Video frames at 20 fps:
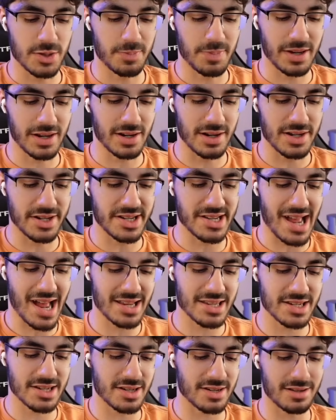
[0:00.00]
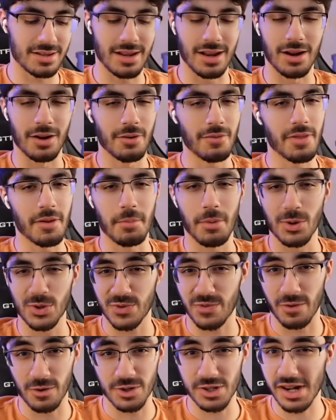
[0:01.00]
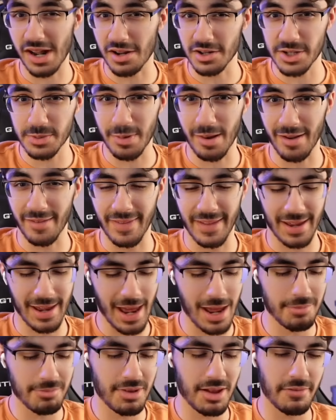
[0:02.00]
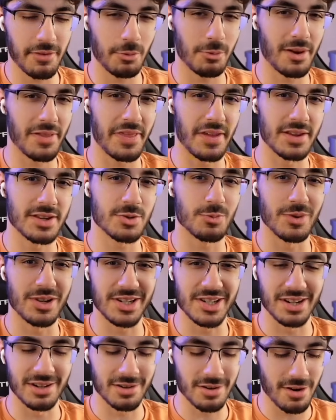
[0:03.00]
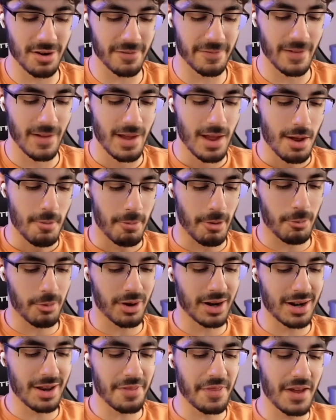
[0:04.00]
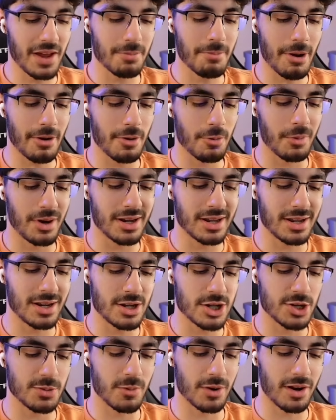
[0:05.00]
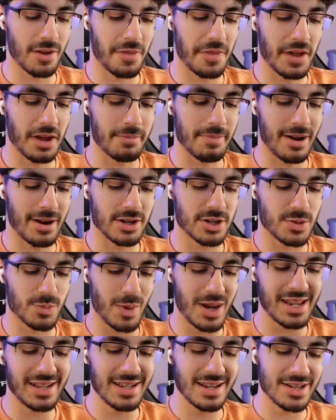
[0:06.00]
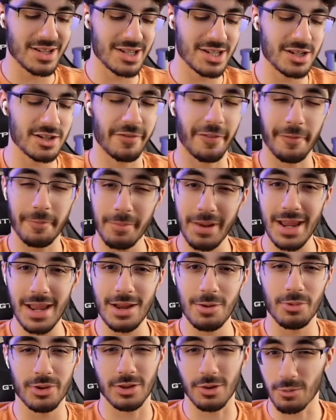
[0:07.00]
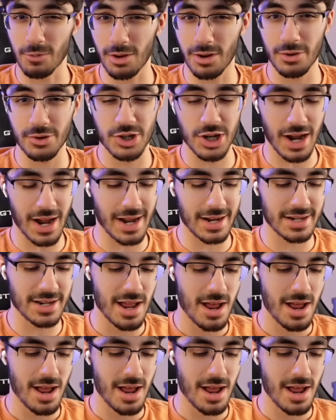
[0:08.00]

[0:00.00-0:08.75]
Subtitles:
because that's, you know, the most versatile spell in the game, even with its recent nerf. But we're going to think about our win condition. We're going to think about its weaknesses. For me, with the Royal Giant,